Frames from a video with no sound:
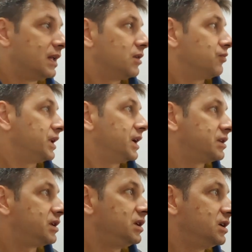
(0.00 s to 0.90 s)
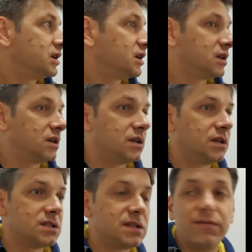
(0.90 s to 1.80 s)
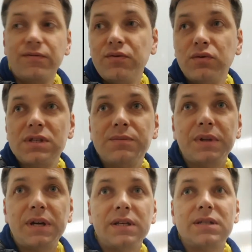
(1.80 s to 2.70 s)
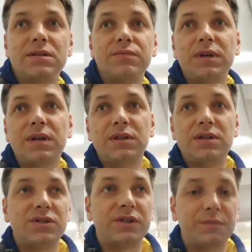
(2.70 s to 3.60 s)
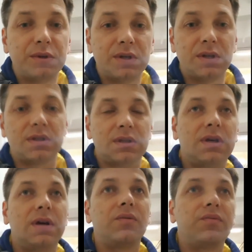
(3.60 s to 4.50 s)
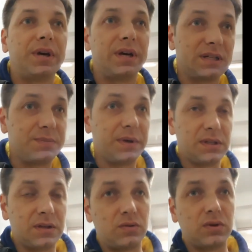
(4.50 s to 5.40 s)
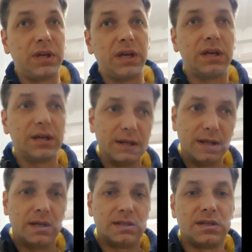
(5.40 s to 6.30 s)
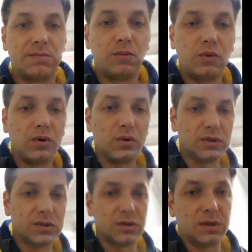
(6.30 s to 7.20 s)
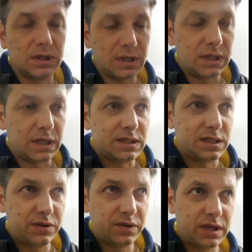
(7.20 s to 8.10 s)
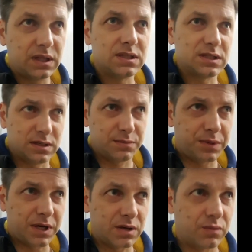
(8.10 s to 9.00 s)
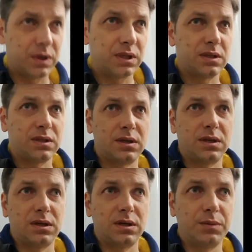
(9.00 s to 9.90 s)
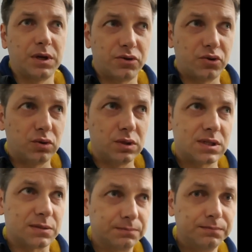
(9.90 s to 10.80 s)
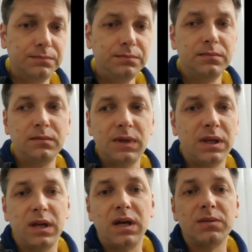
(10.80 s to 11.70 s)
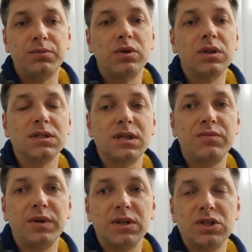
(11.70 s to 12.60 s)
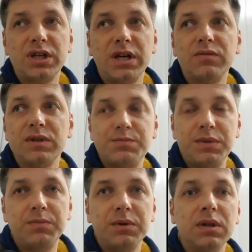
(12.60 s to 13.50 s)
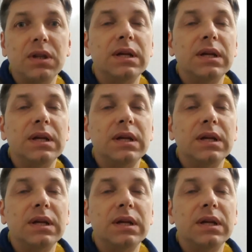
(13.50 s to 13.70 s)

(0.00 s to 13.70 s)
We had here uh, some food supplies we distributed. Uh, we are expecting today some more also uh, like cereals, uh, buckwheat, uh, macaroons and other products that we can share with people.